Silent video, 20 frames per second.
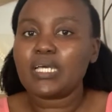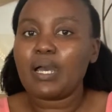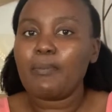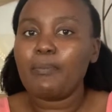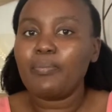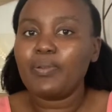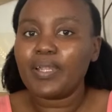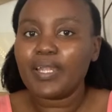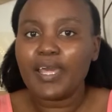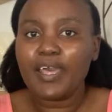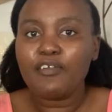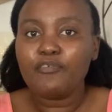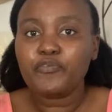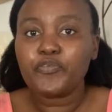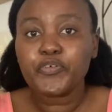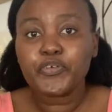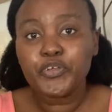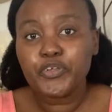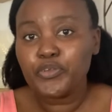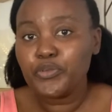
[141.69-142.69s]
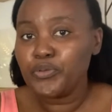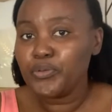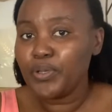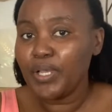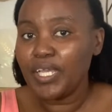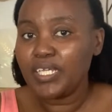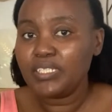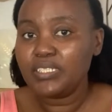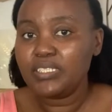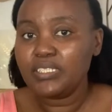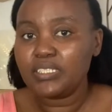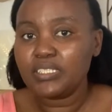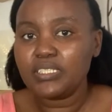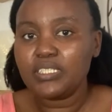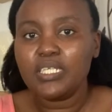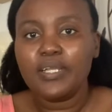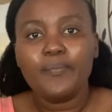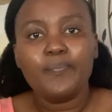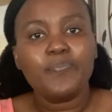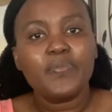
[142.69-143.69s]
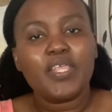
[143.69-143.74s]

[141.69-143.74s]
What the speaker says: apply for a new ID,